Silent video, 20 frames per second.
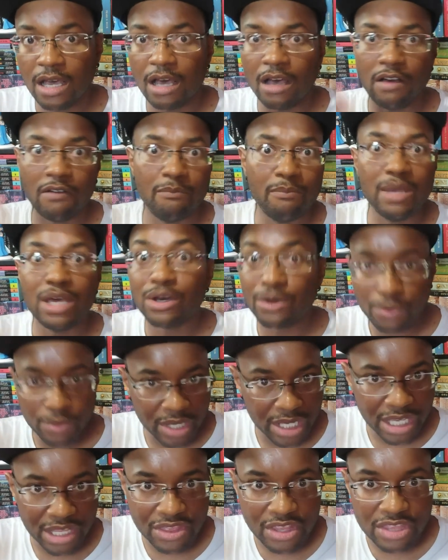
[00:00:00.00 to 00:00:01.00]
of bell
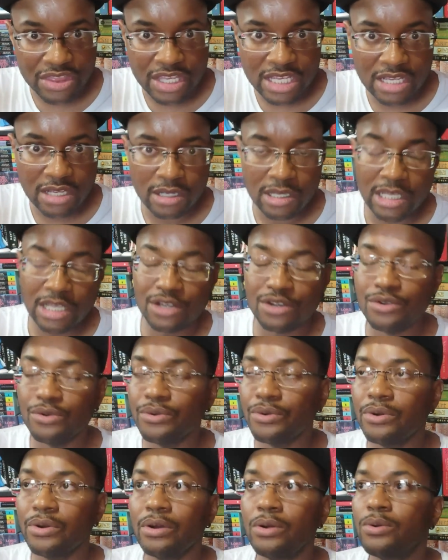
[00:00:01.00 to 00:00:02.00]
ringing that they
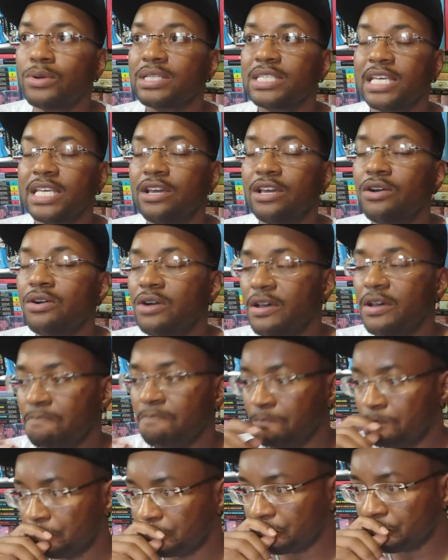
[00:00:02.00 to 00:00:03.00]
endure or take
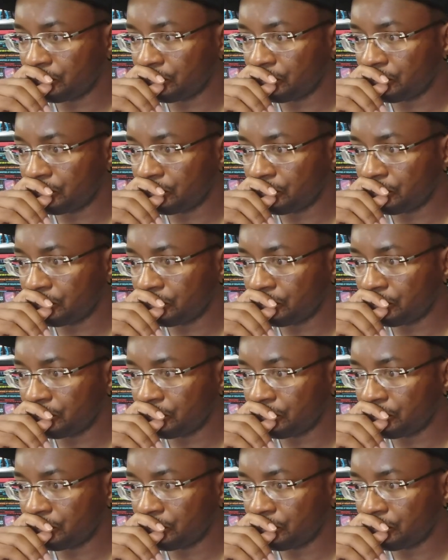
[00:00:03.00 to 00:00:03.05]
on